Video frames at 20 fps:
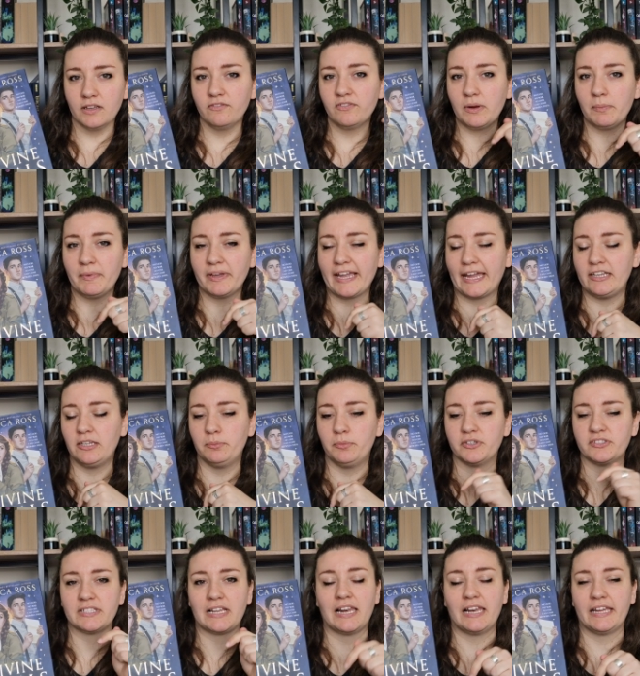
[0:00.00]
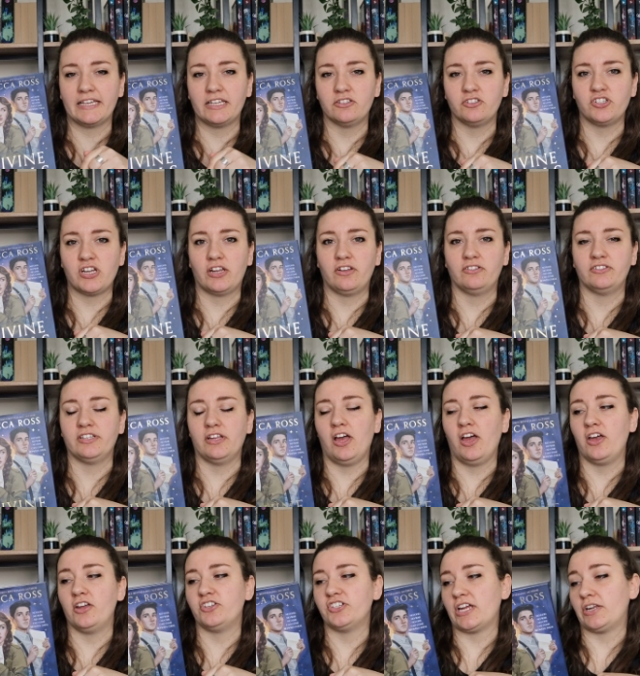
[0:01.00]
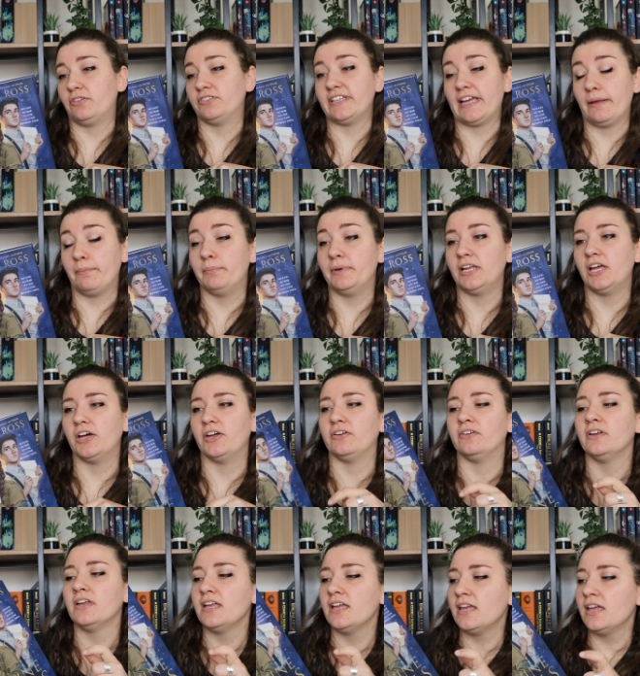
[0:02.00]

from Becca and the Books, I'll link her channel down below,